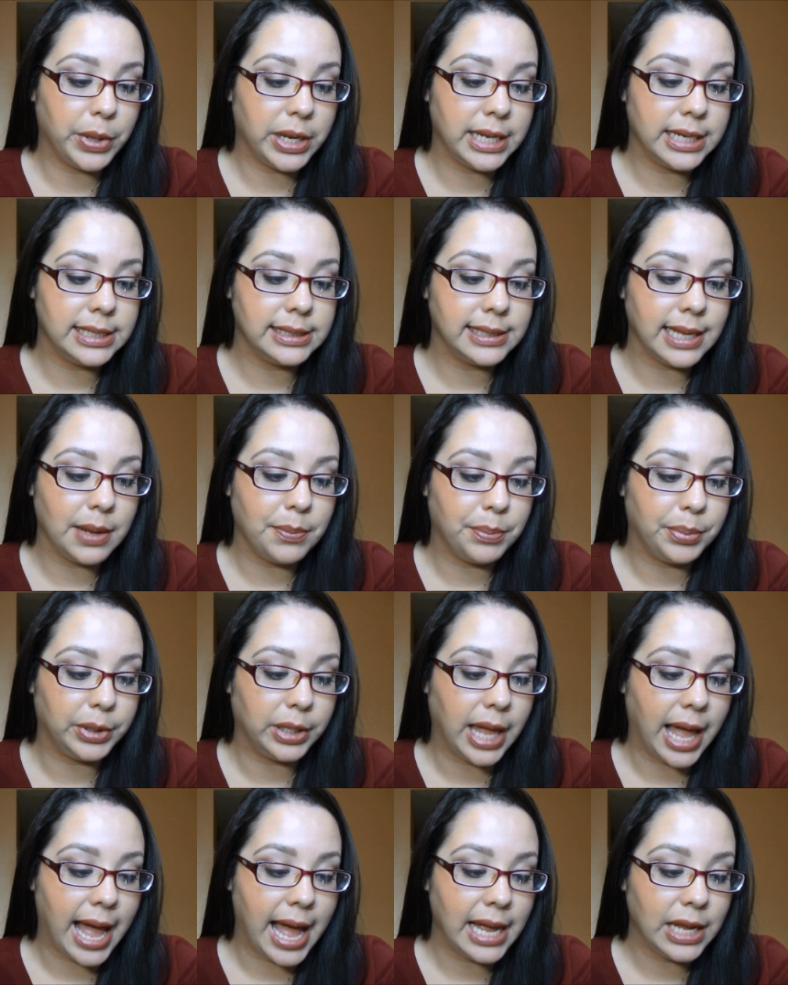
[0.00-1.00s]
but it is a
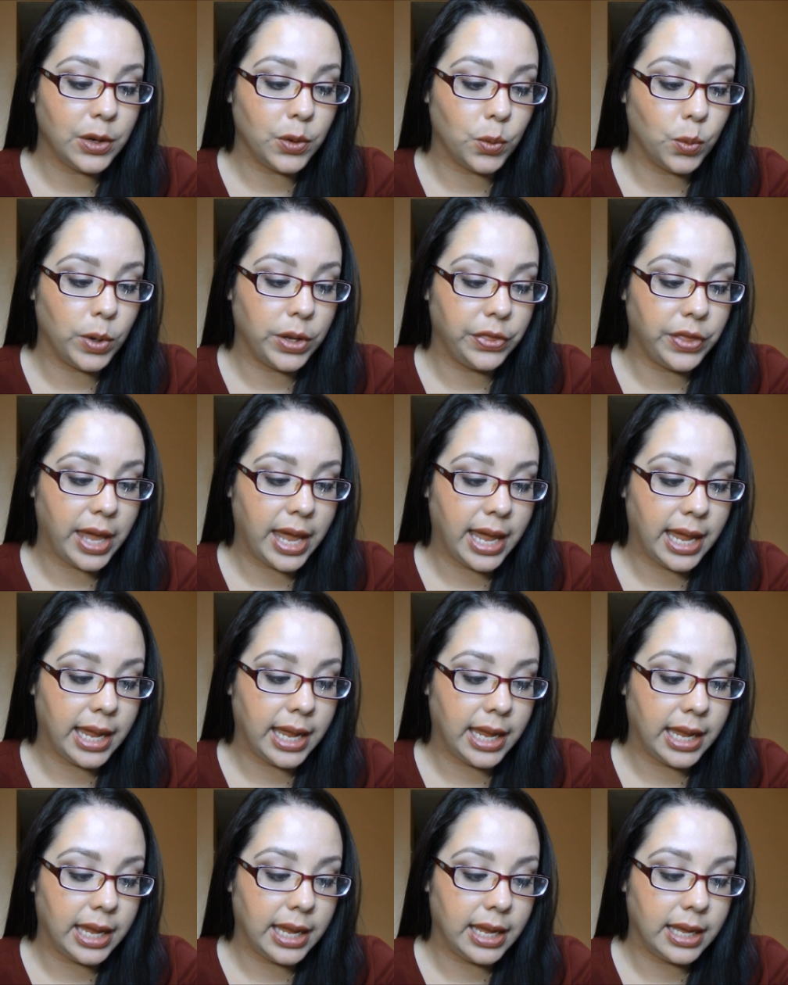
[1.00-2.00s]
black with
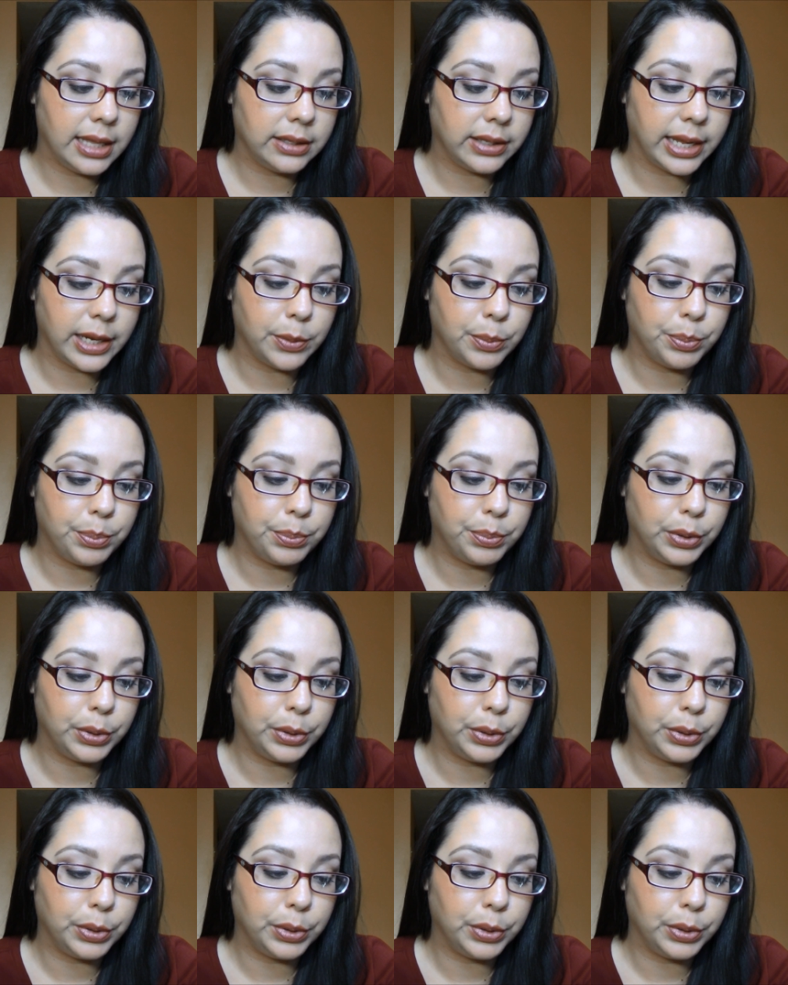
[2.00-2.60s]
a like